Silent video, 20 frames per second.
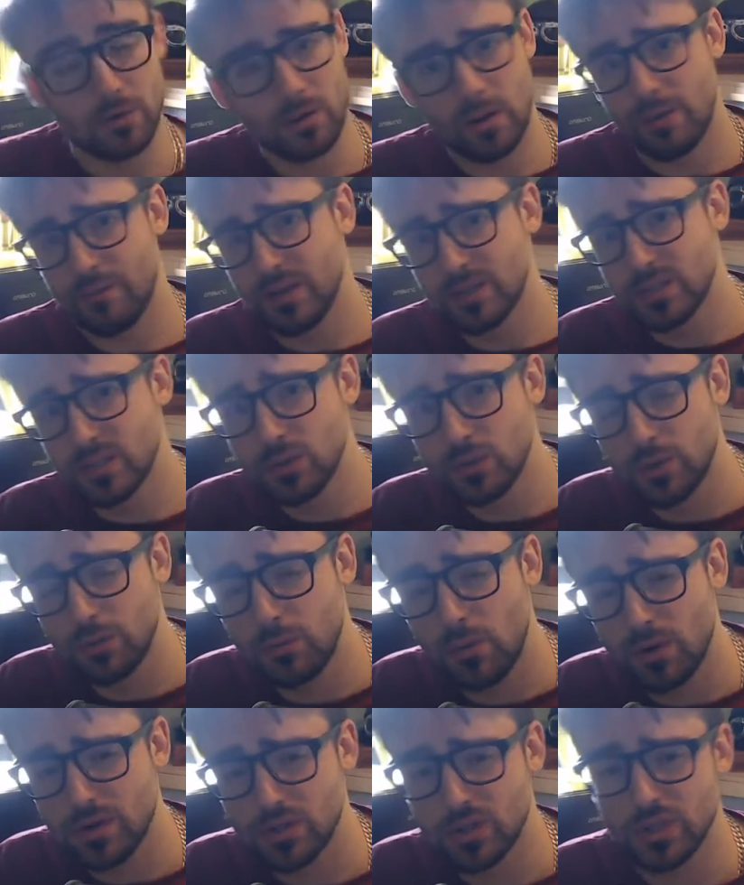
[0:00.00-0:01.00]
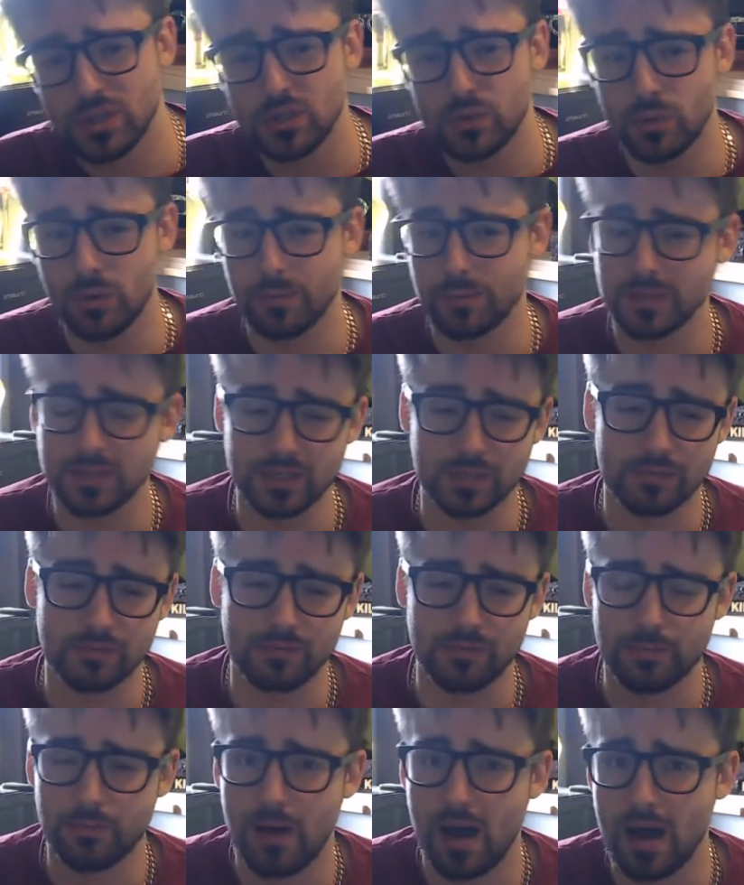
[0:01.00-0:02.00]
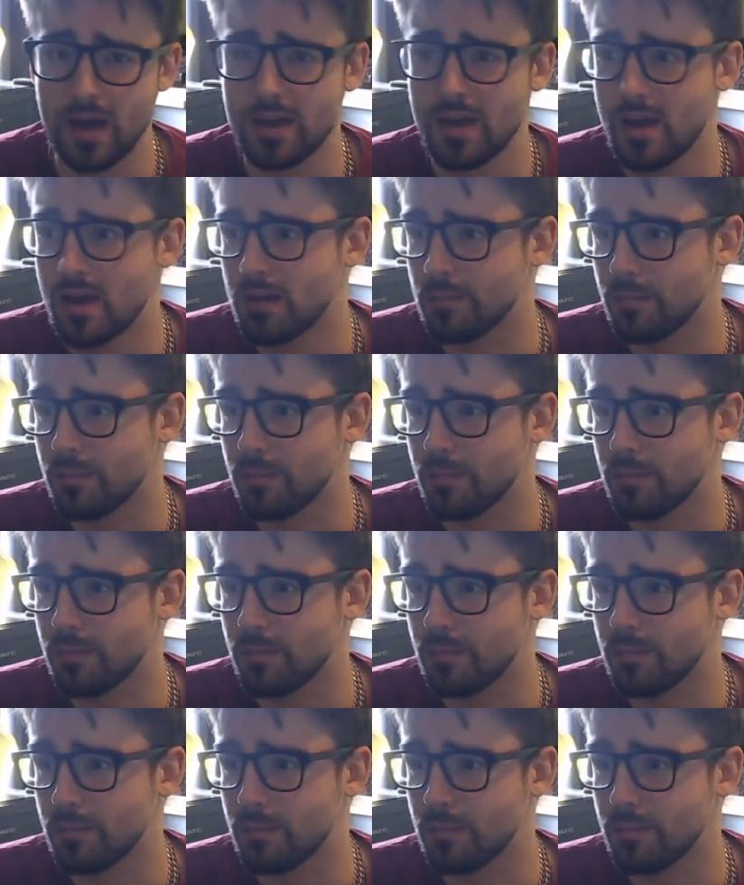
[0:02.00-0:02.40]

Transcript: A lot of us enjoy watching tournaments, and for my